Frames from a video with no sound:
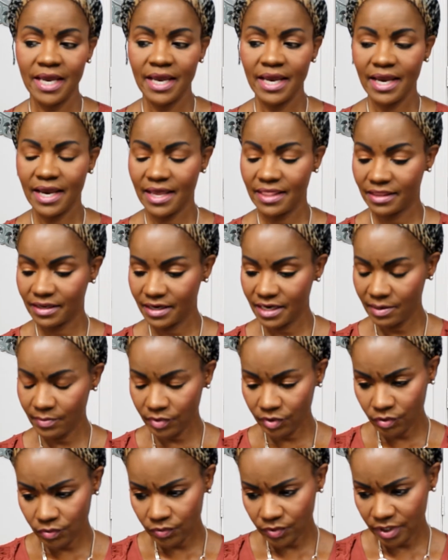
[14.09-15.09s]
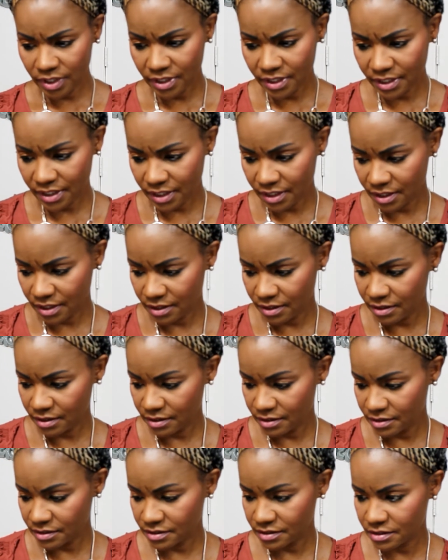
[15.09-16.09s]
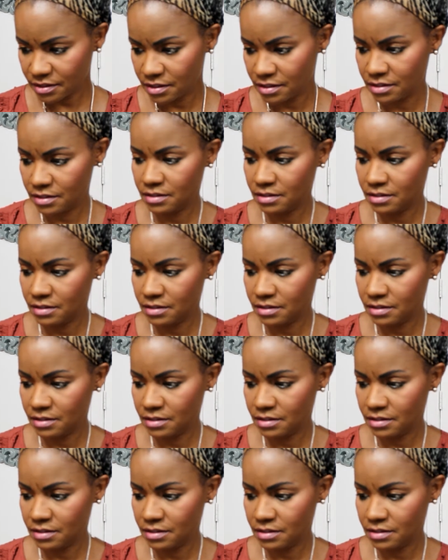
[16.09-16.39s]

and the name of the wig is,